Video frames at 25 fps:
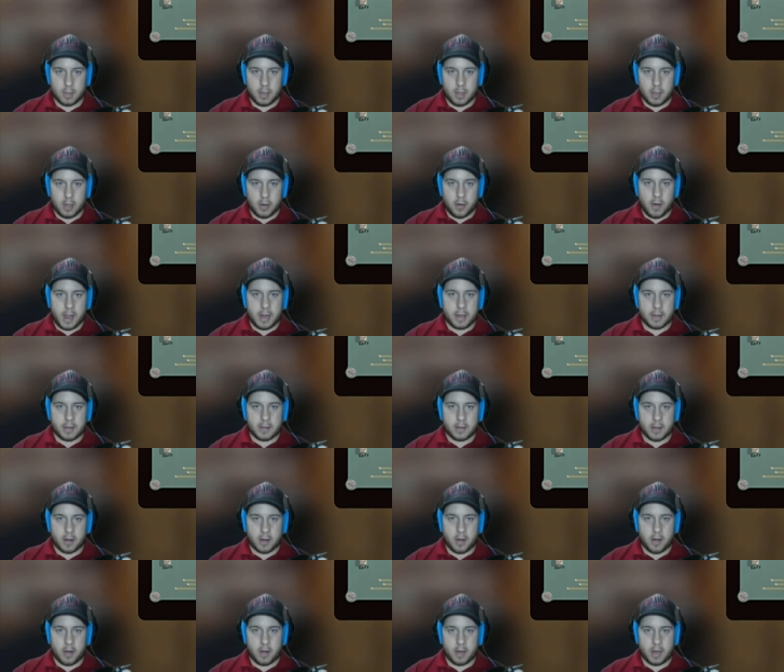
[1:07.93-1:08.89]
Great! The
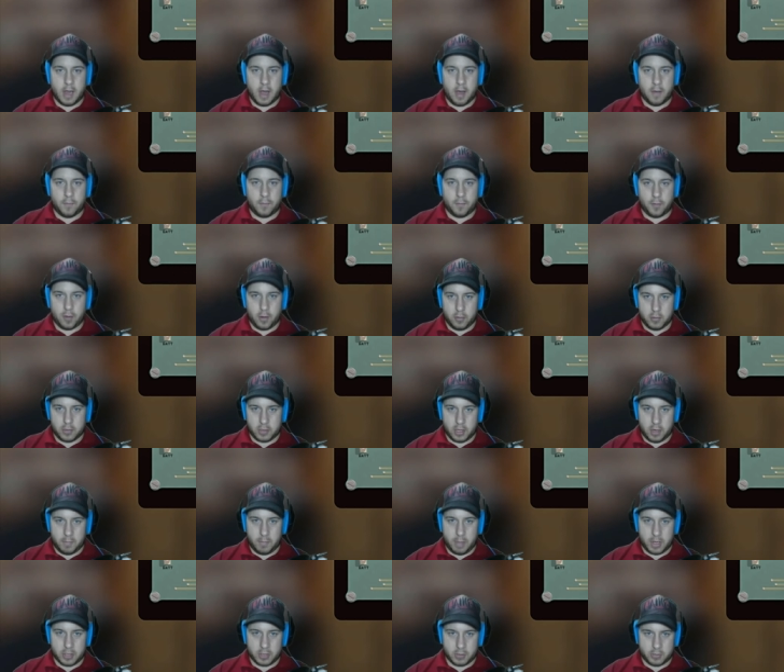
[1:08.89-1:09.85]
current now flows to the
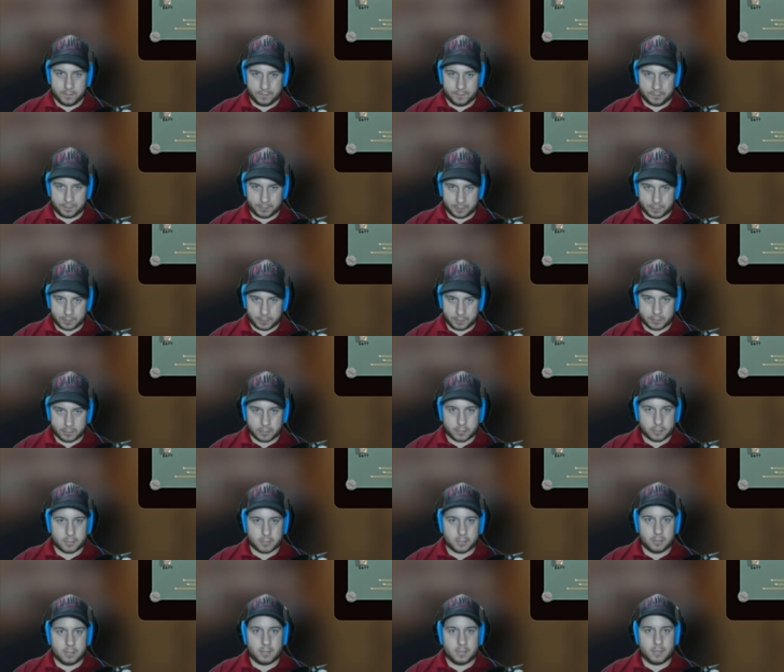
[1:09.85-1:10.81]
buzzer.
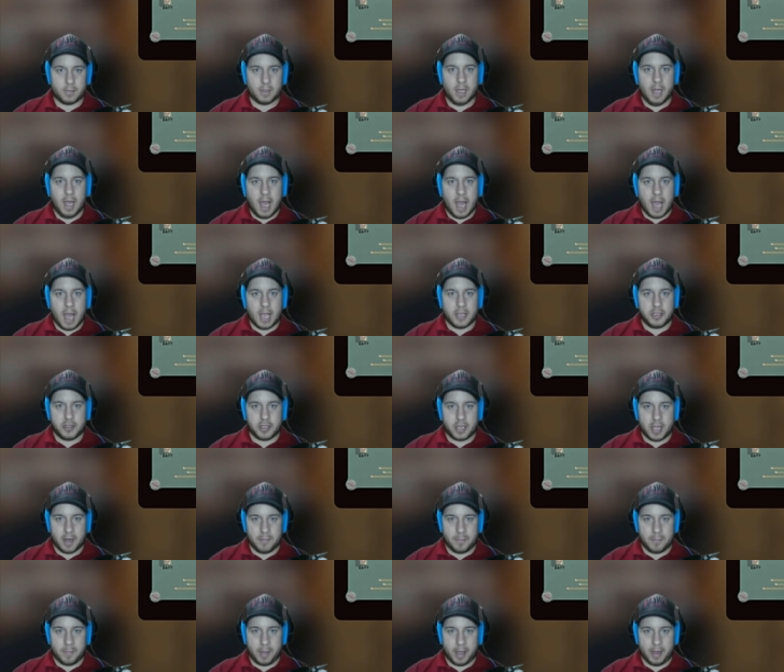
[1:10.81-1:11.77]
As you
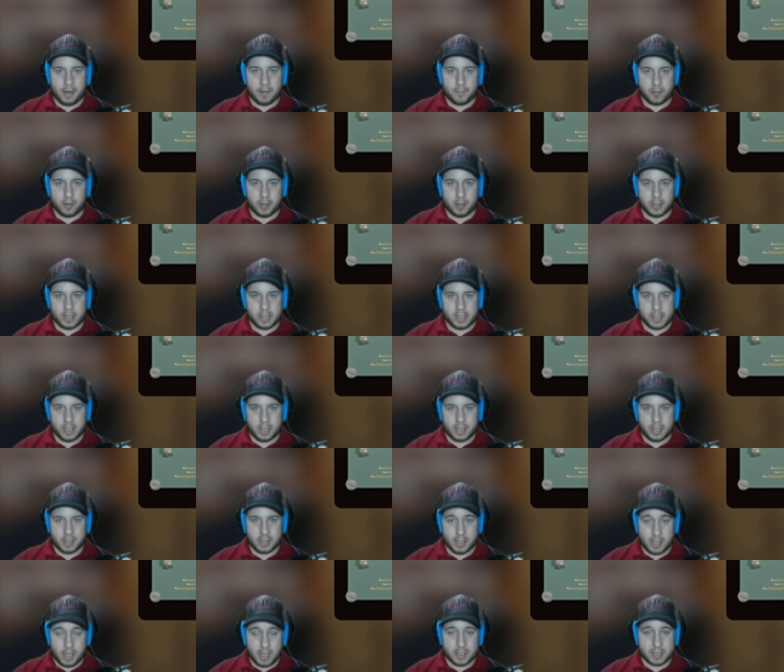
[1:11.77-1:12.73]
can painfully see.
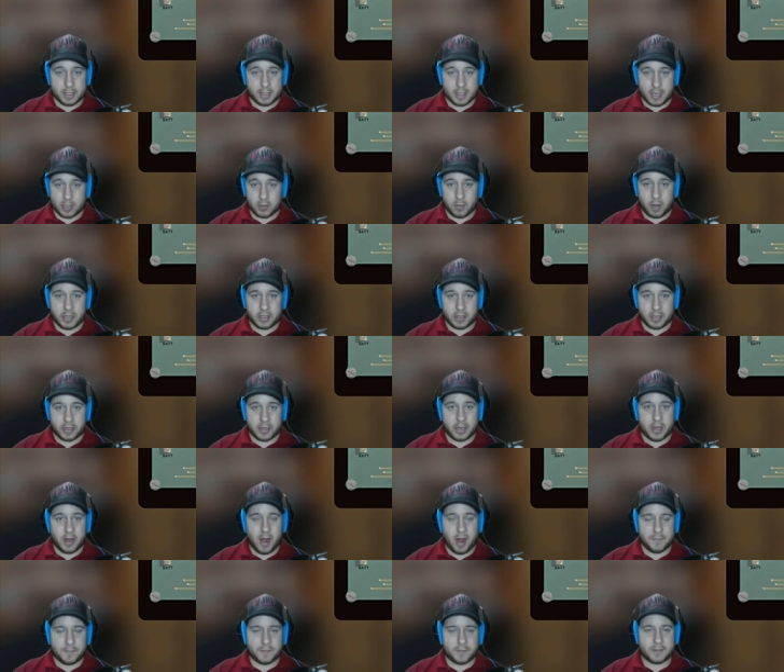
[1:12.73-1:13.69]
Yes, that's why I turned it
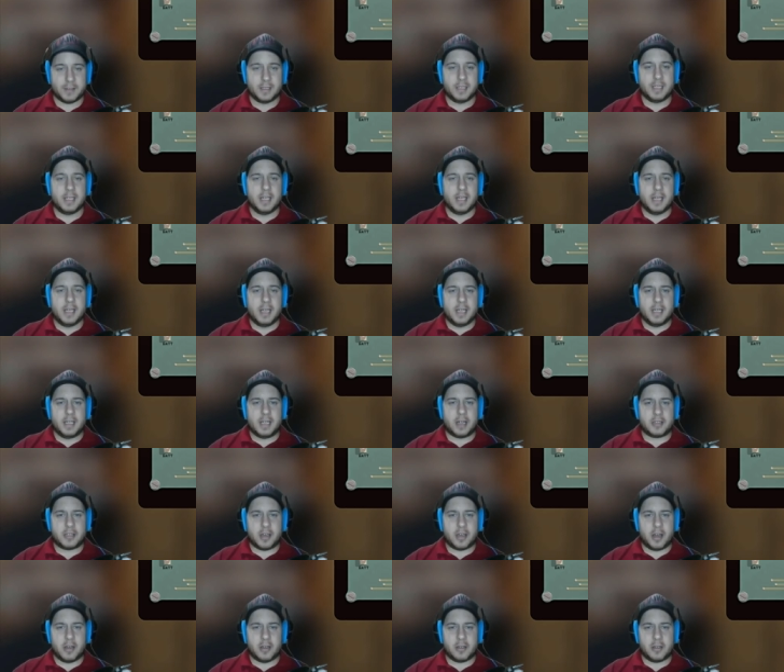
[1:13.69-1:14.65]
off. Now
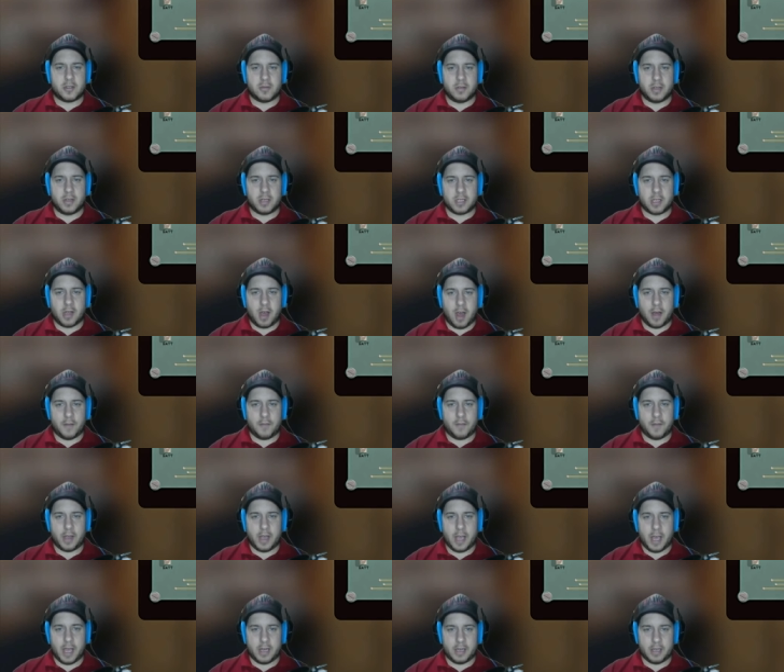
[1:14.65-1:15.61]
turn the switch off
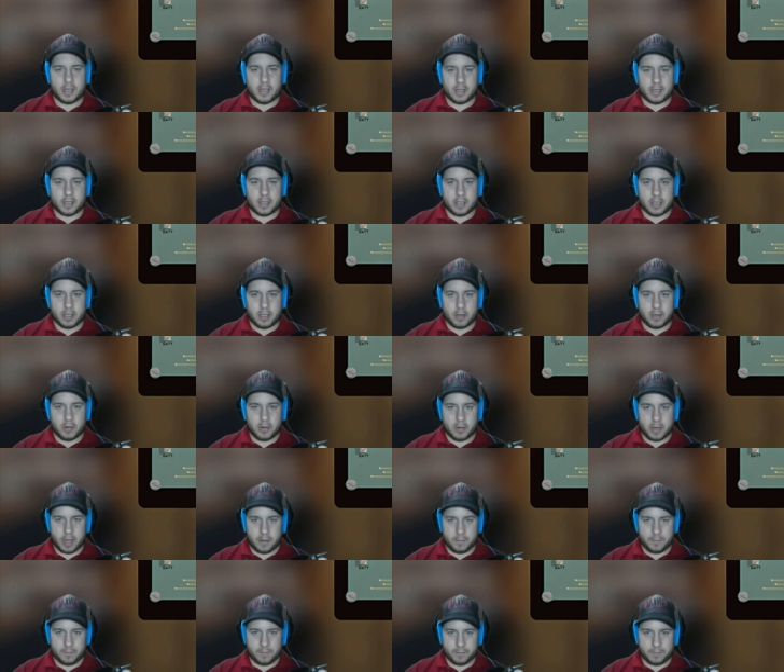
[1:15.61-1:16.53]
again and continue. Okay.